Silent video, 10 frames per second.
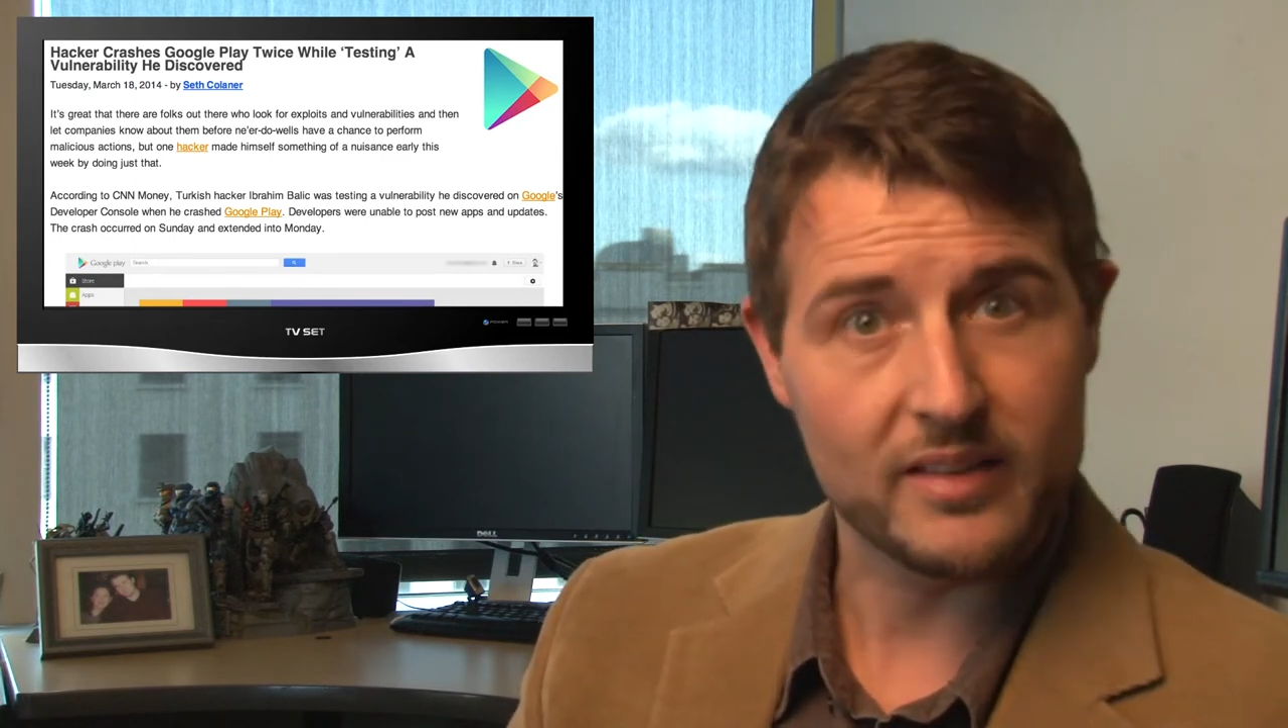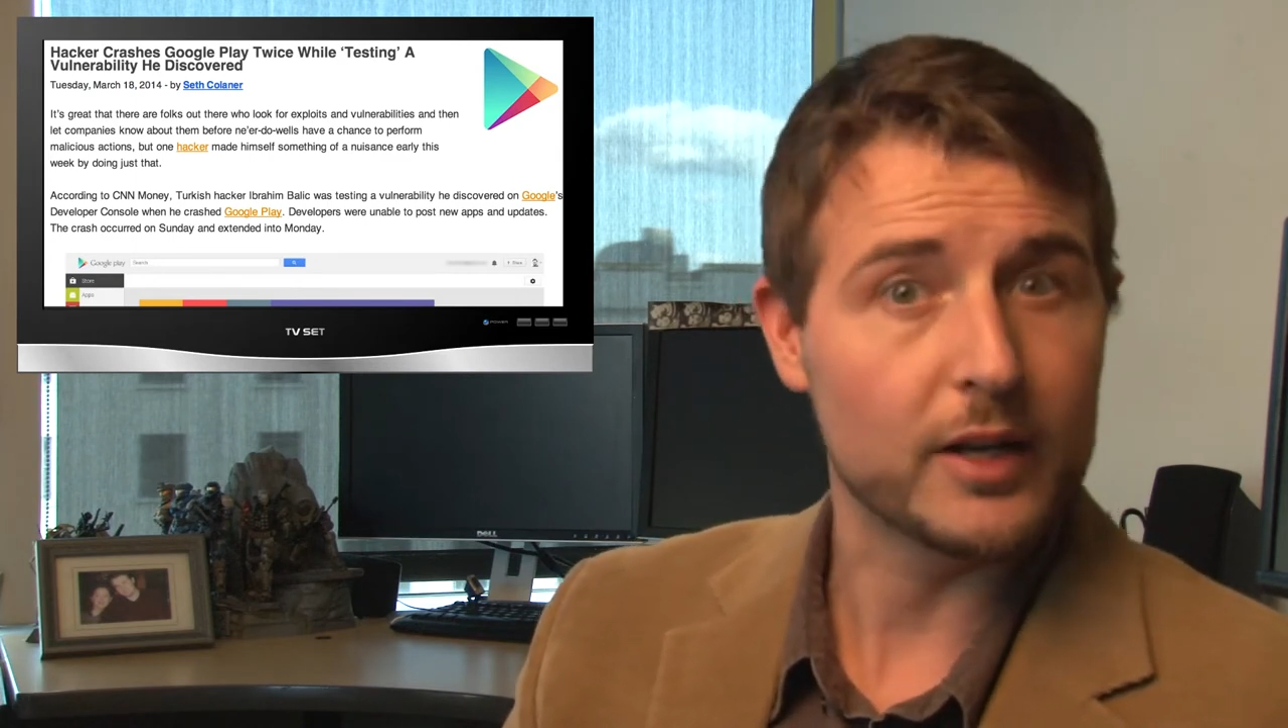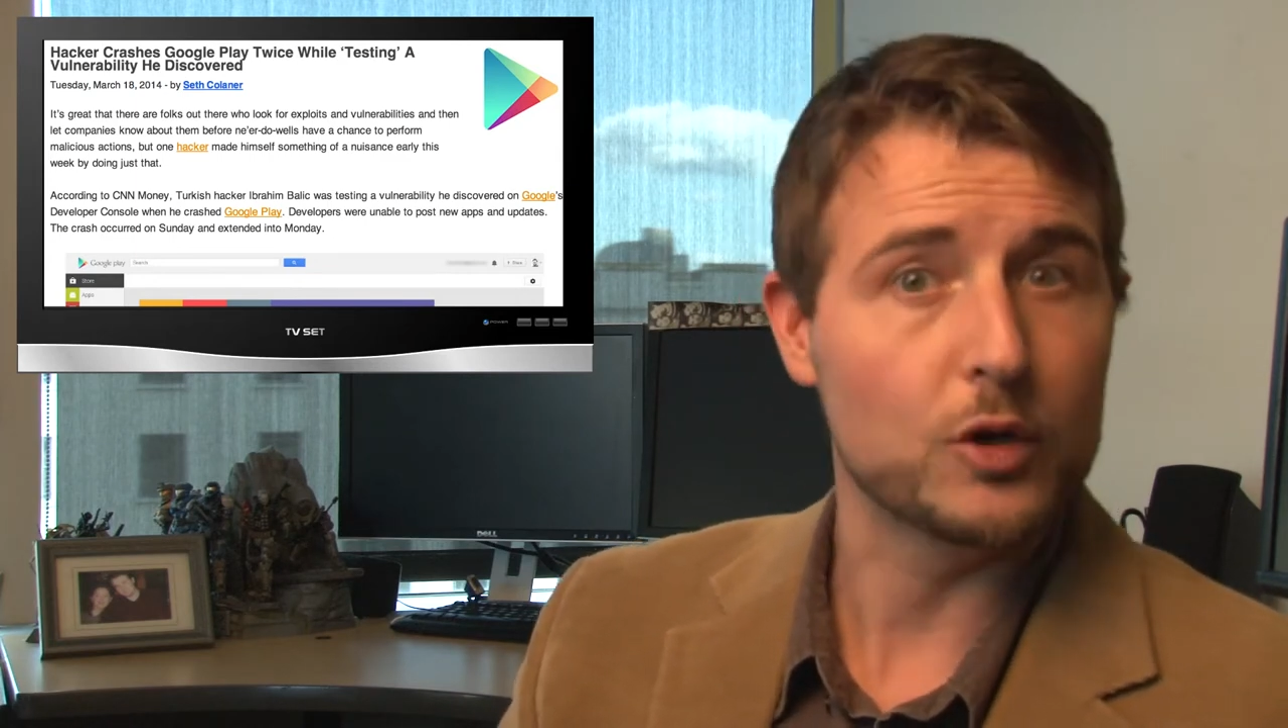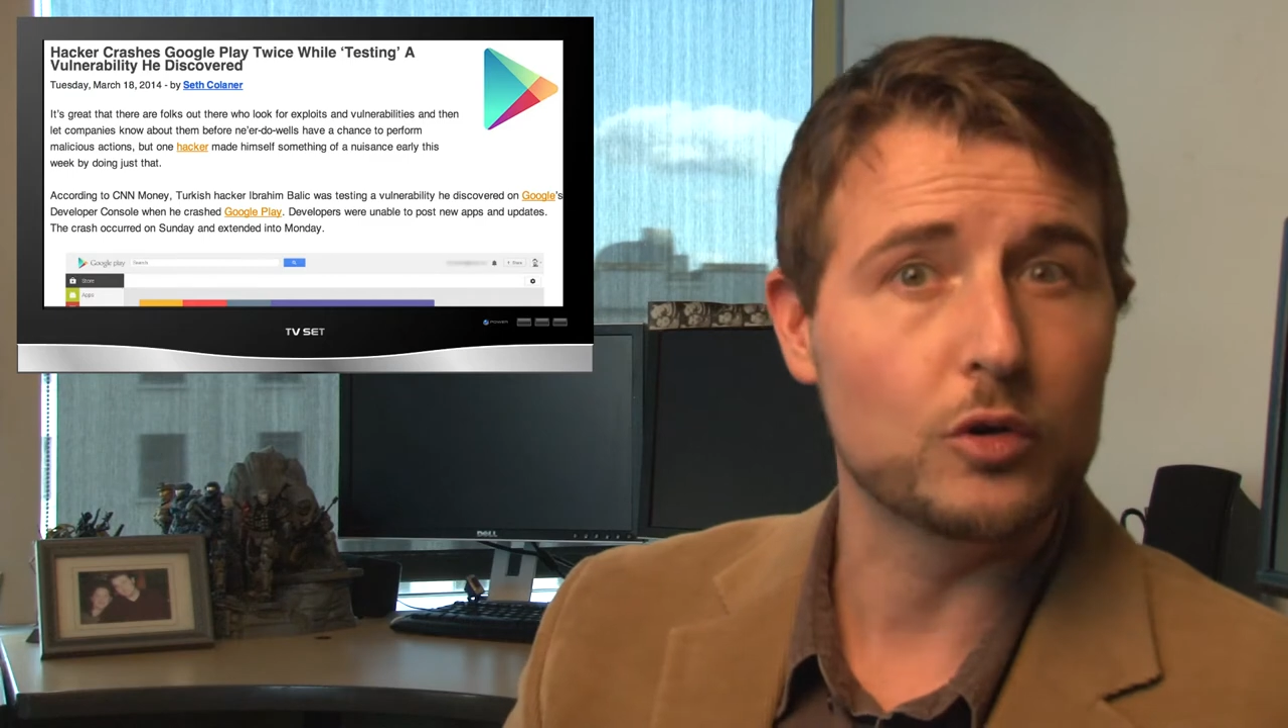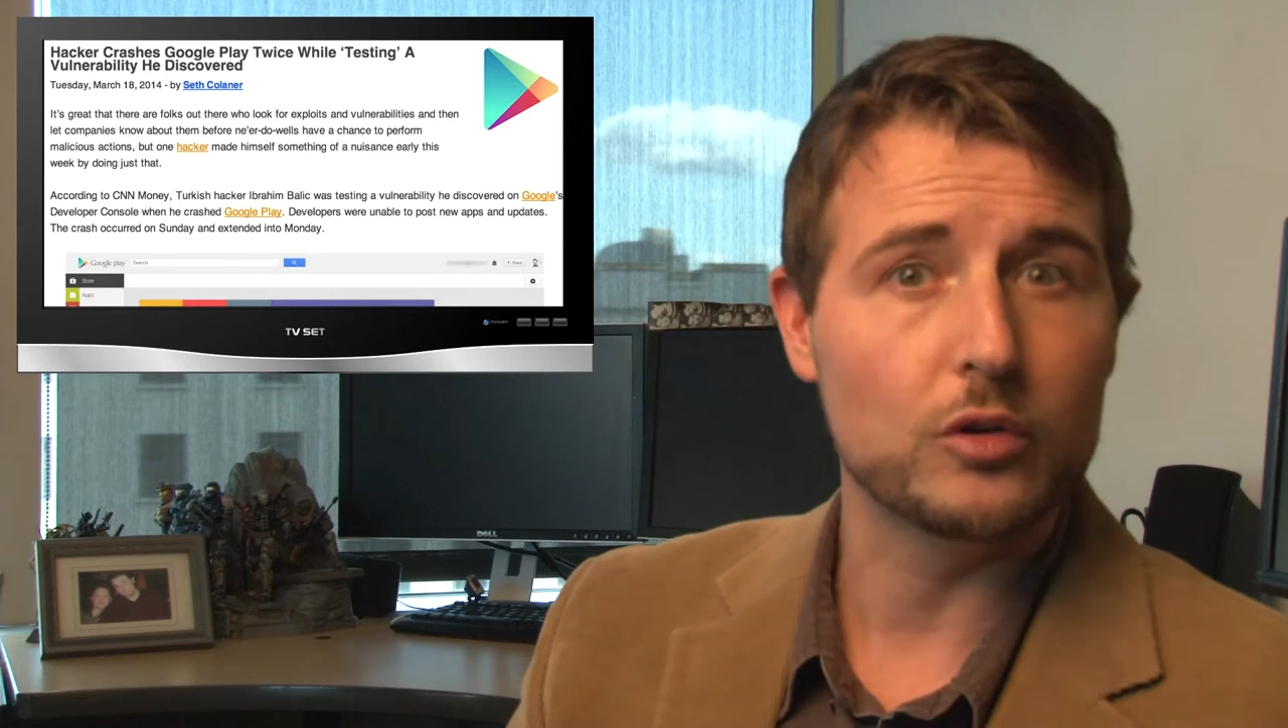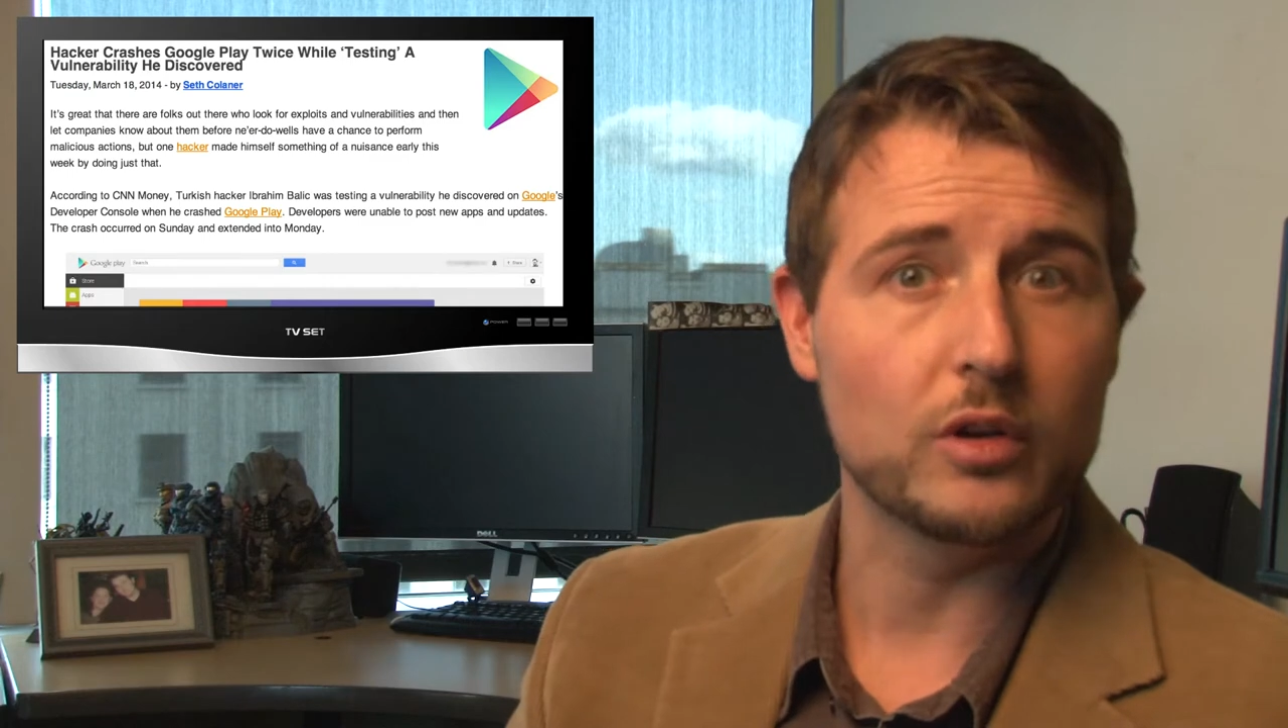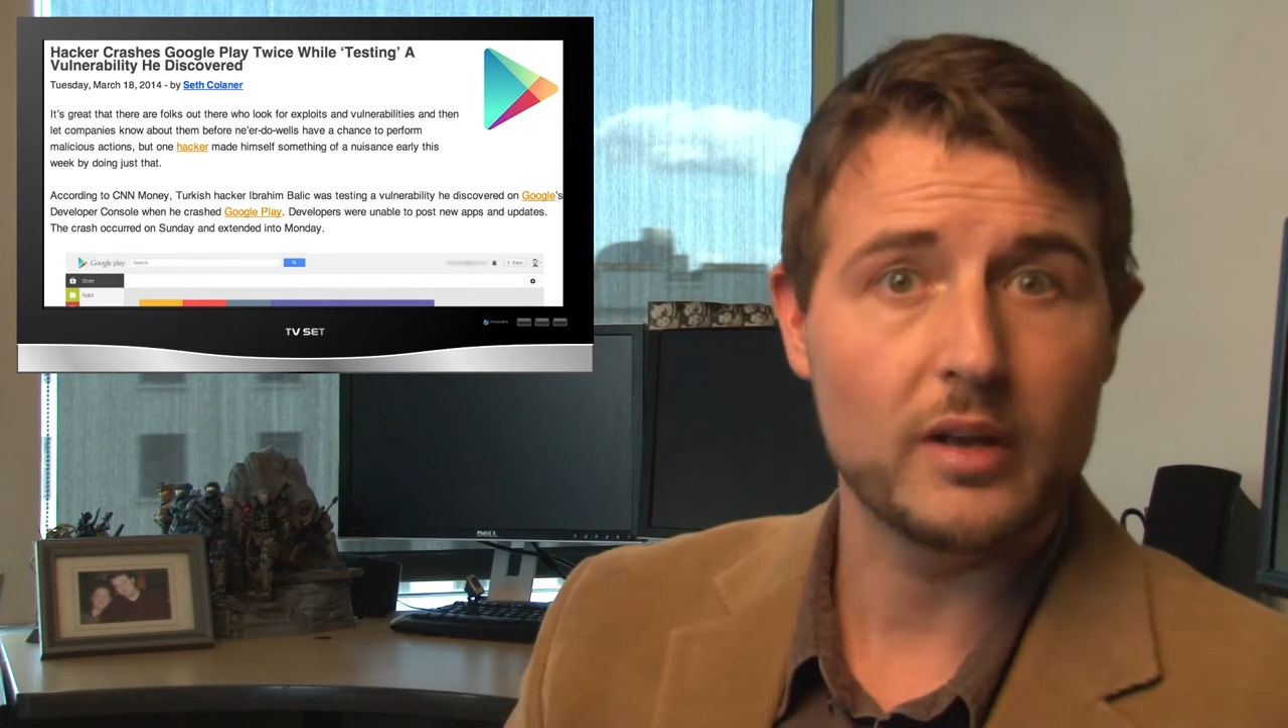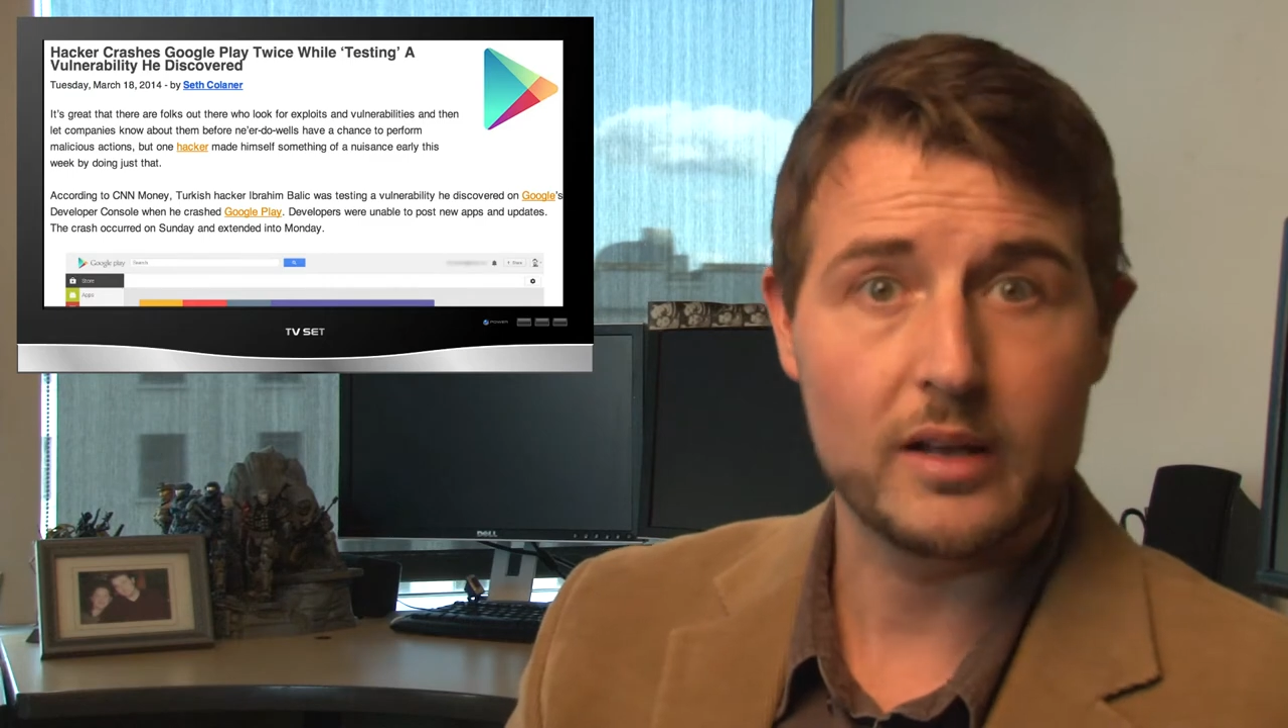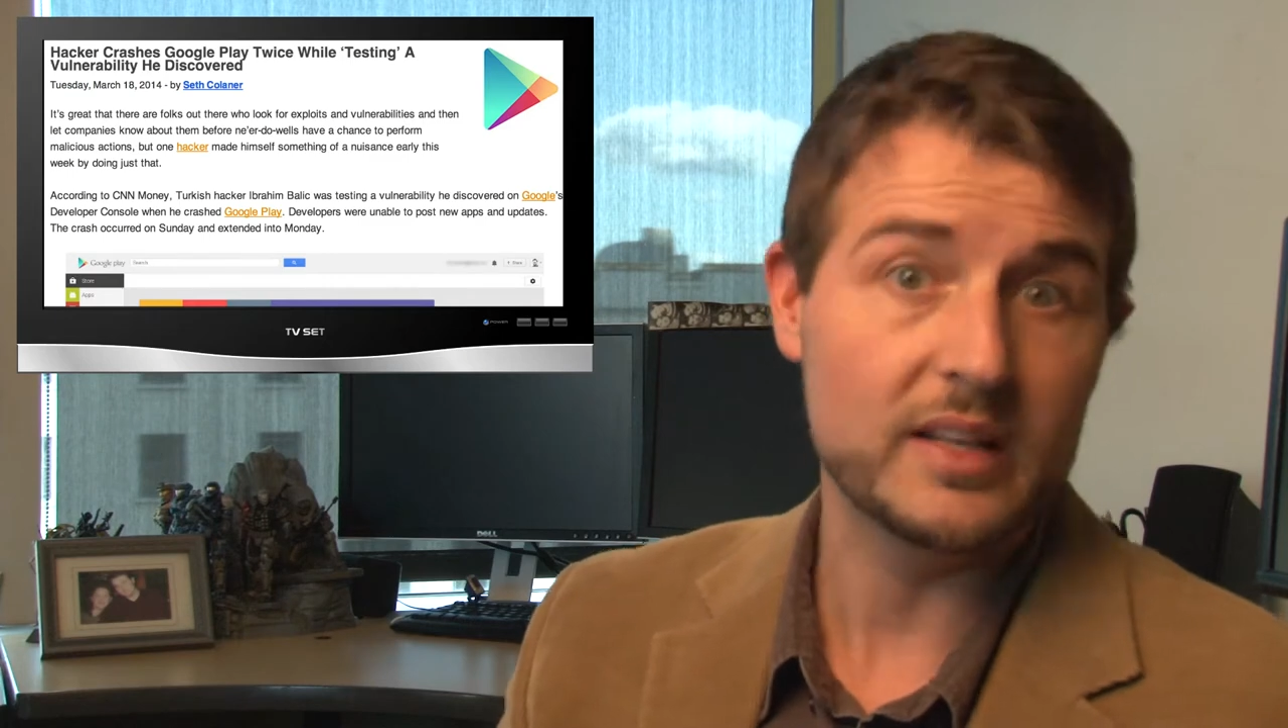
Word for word: that Google